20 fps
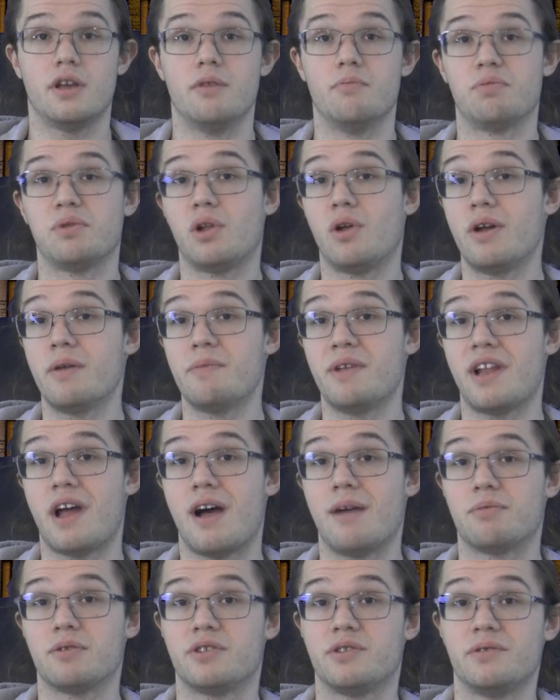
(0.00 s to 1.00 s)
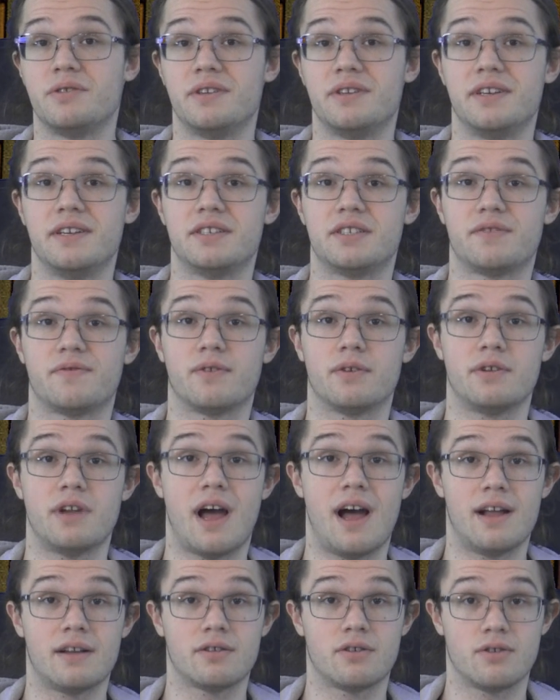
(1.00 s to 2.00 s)
Employment opportunities for
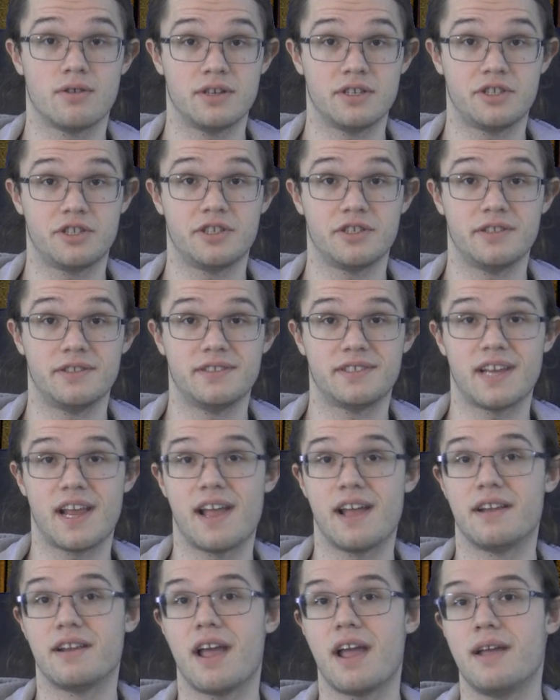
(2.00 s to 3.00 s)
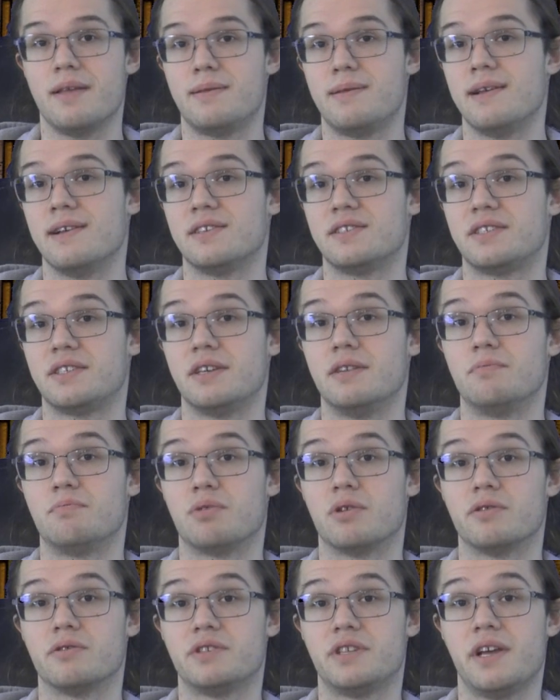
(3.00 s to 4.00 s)
non Christians and atheists in
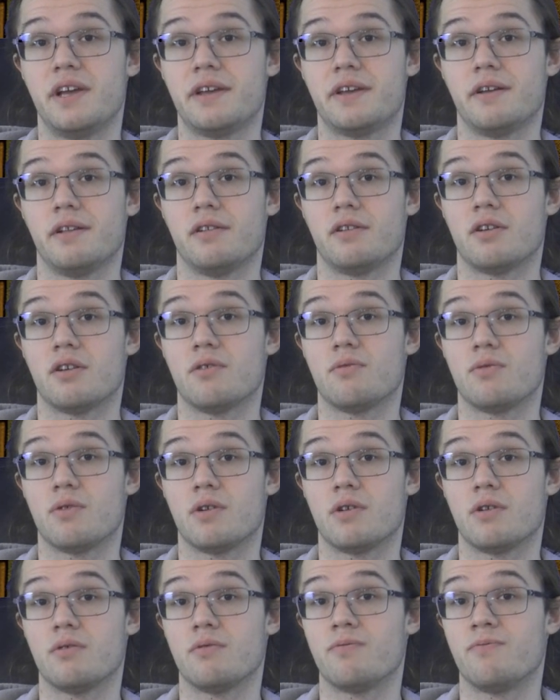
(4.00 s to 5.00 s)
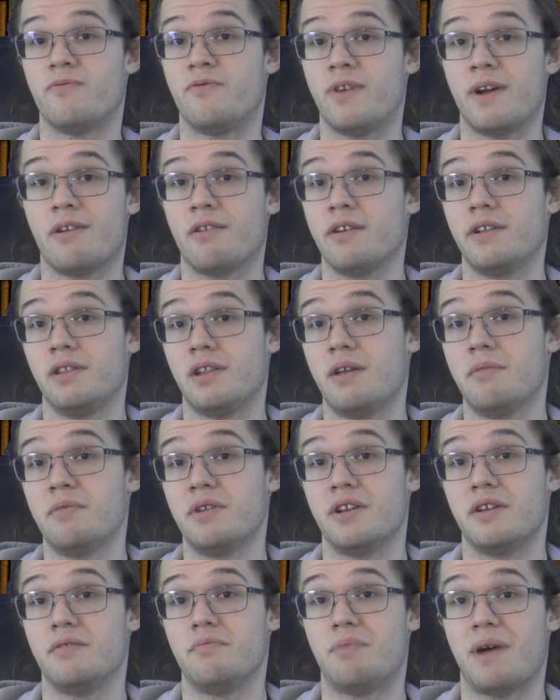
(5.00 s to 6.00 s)
particular were very
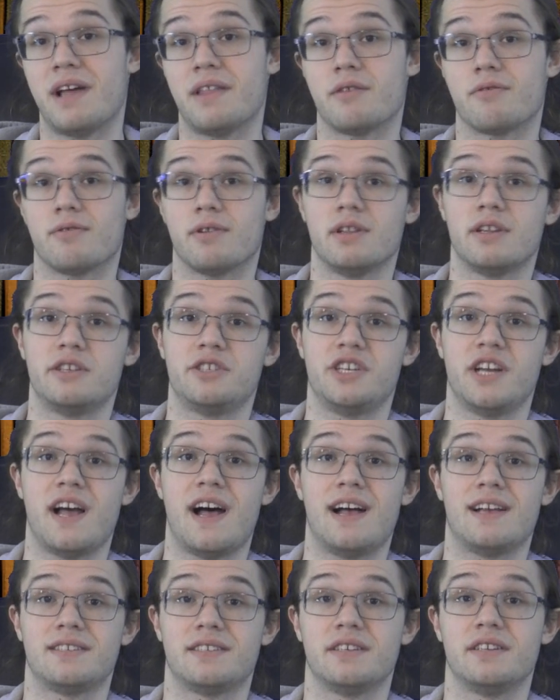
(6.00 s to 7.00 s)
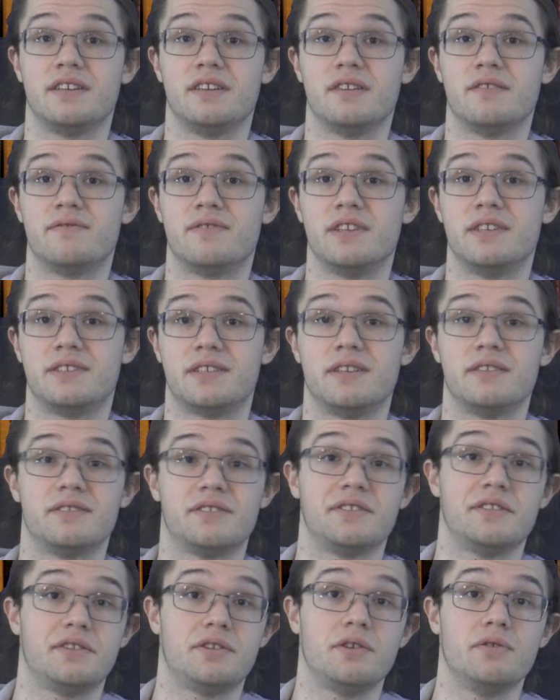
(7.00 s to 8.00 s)
limited by the religiosity of these
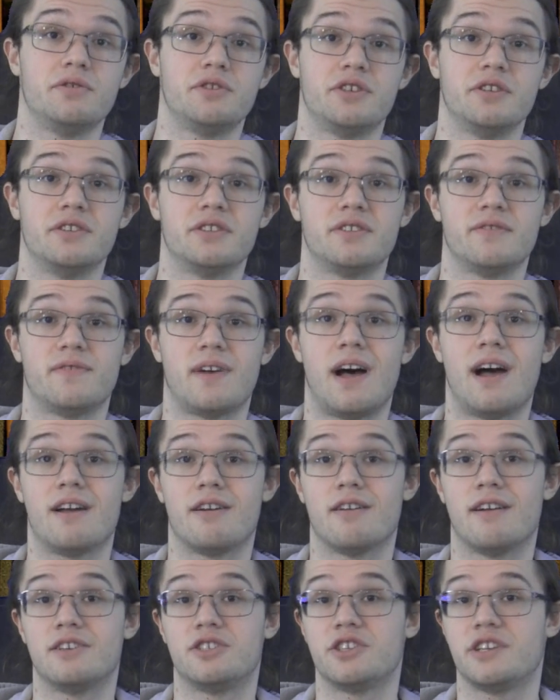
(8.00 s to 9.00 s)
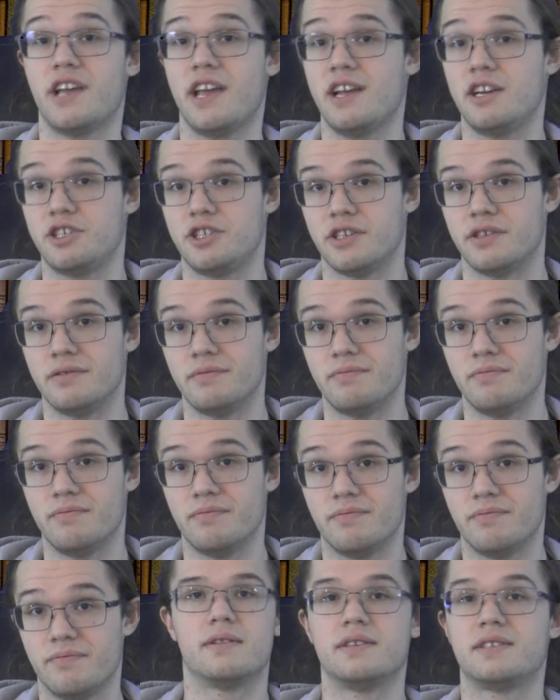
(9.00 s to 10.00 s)
institutions of higher education.
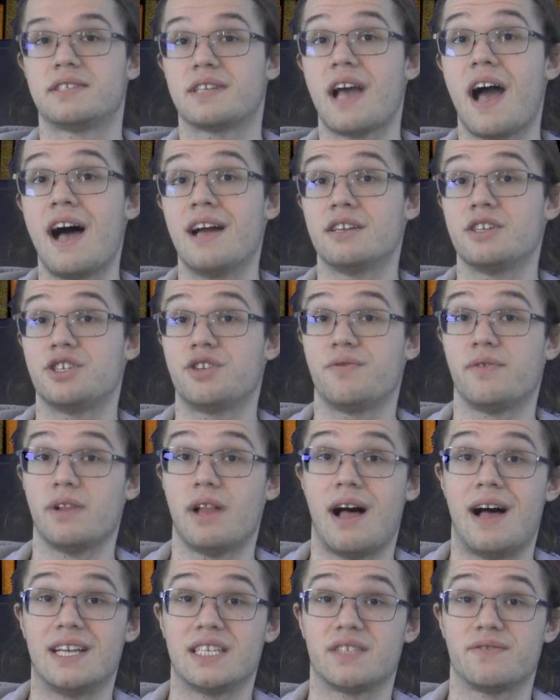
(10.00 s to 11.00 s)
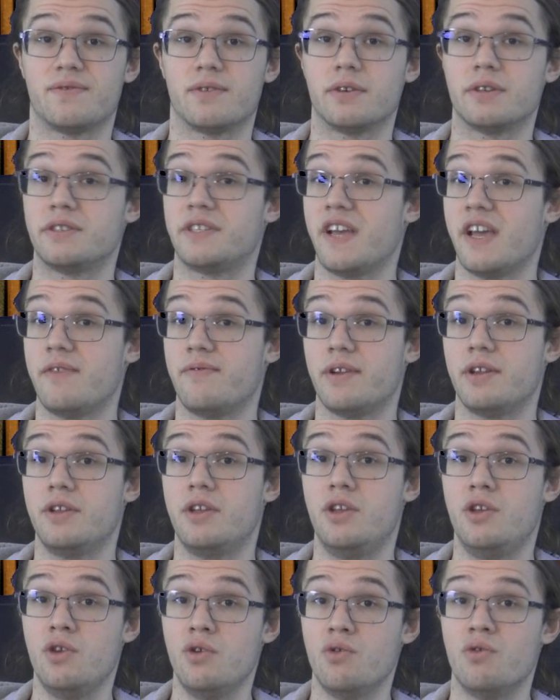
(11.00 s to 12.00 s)
The Scottish philosopher David
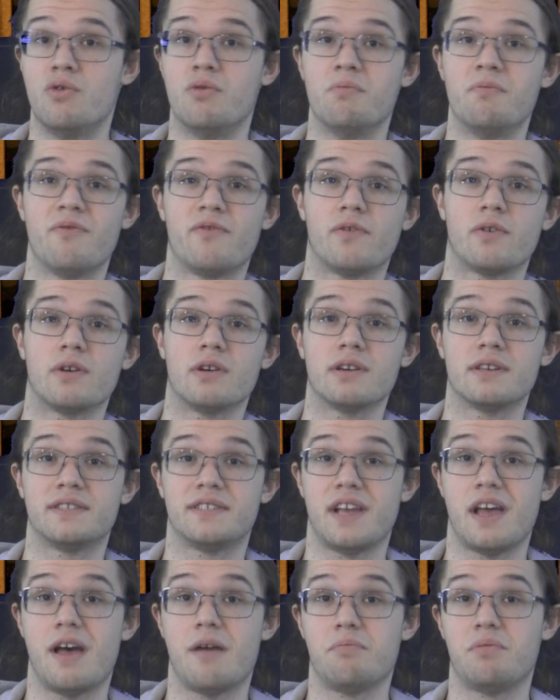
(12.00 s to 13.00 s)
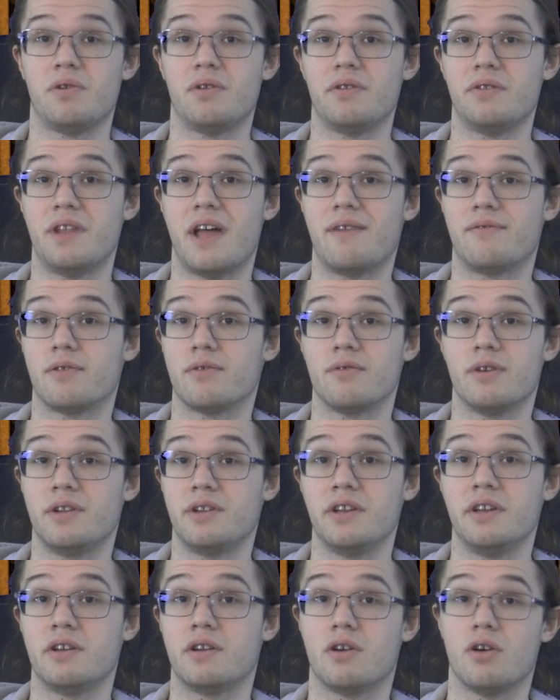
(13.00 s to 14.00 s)
Hume, for example, never
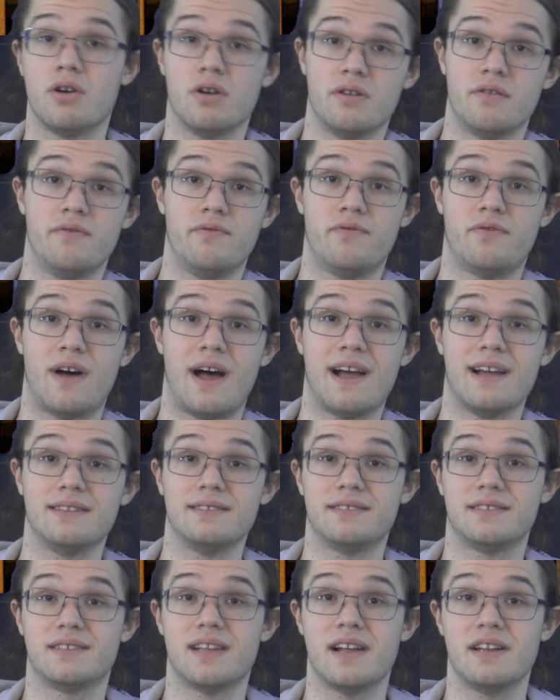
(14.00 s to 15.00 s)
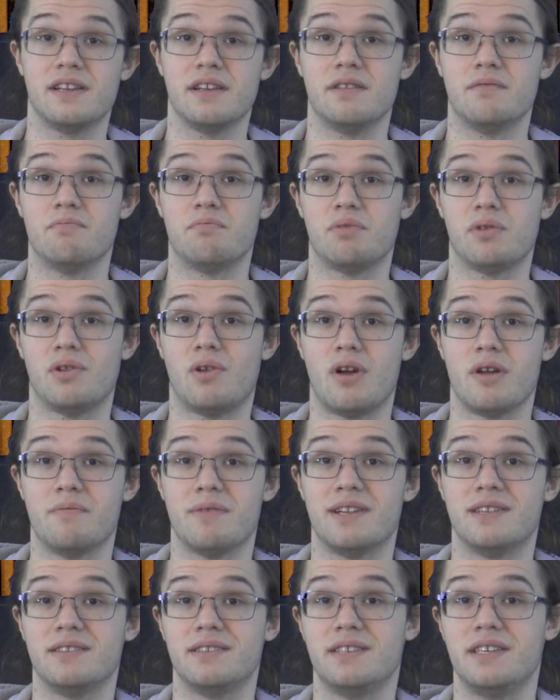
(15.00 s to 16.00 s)
really could find steady
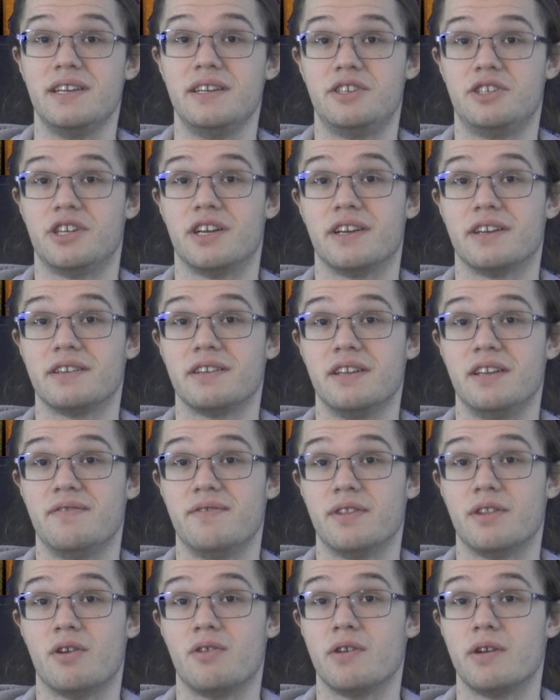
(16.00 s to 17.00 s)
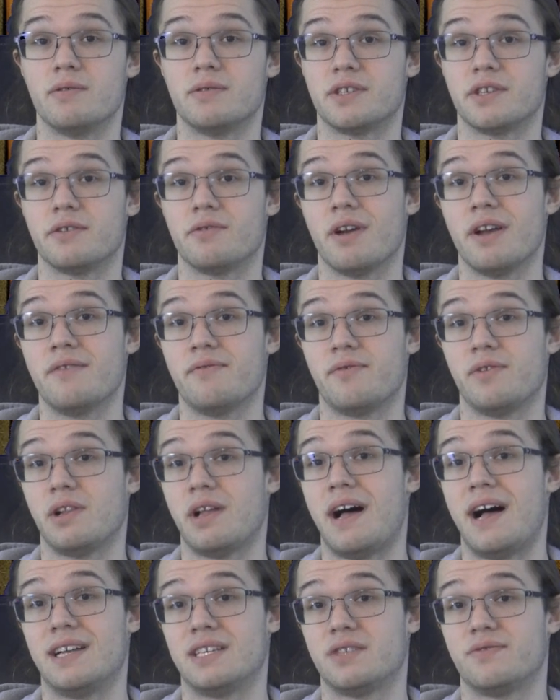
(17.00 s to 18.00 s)
employment teaching, even though he was a great
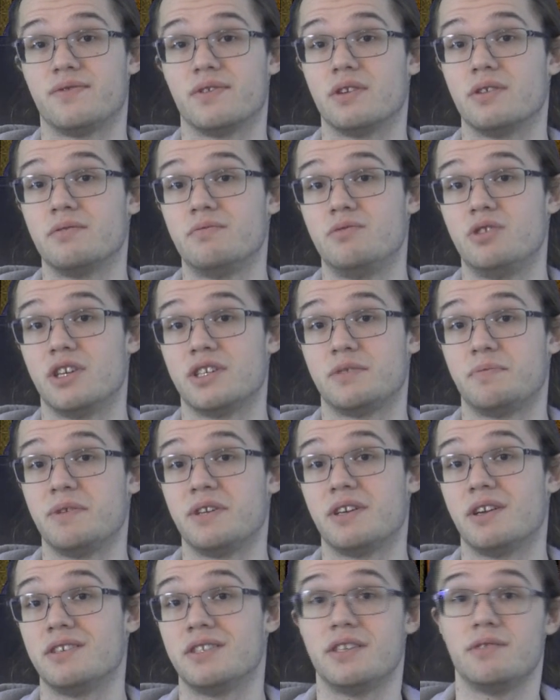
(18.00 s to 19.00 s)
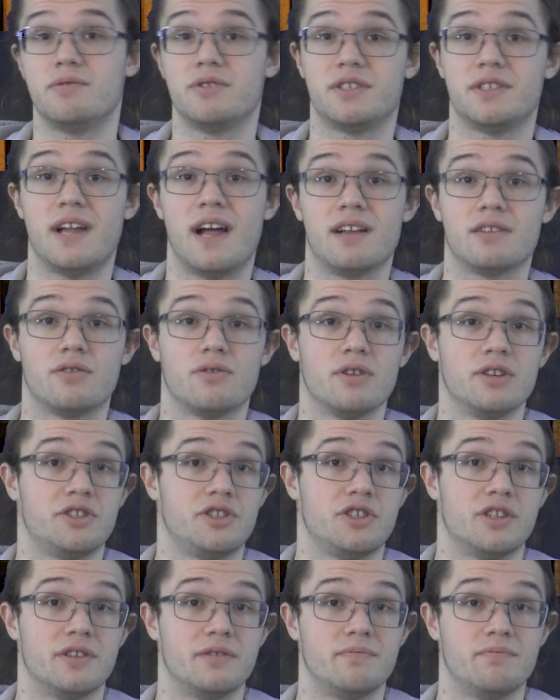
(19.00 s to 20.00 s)
philosopher, just because he was non
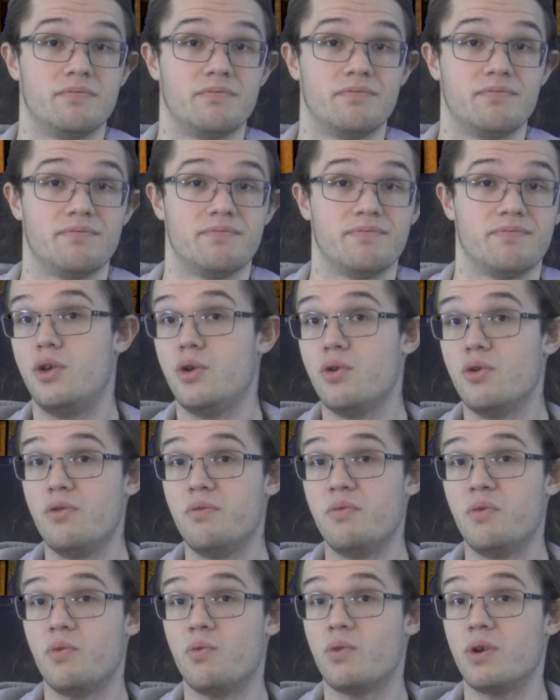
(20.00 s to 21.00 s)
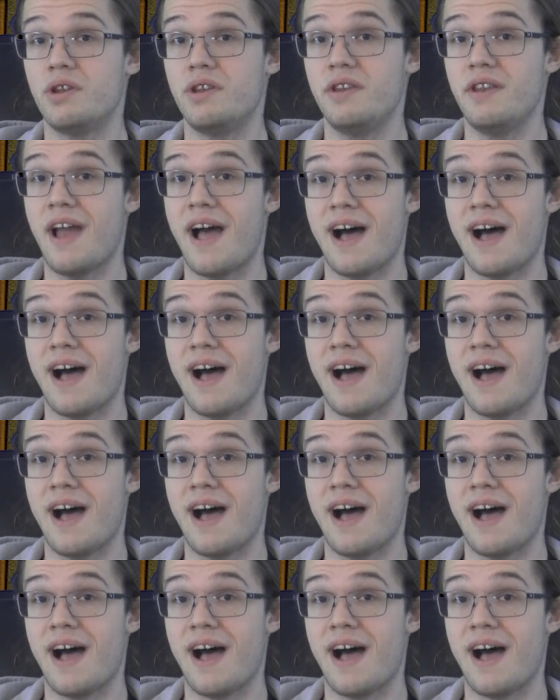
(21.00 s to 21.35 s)
Christian. Hume would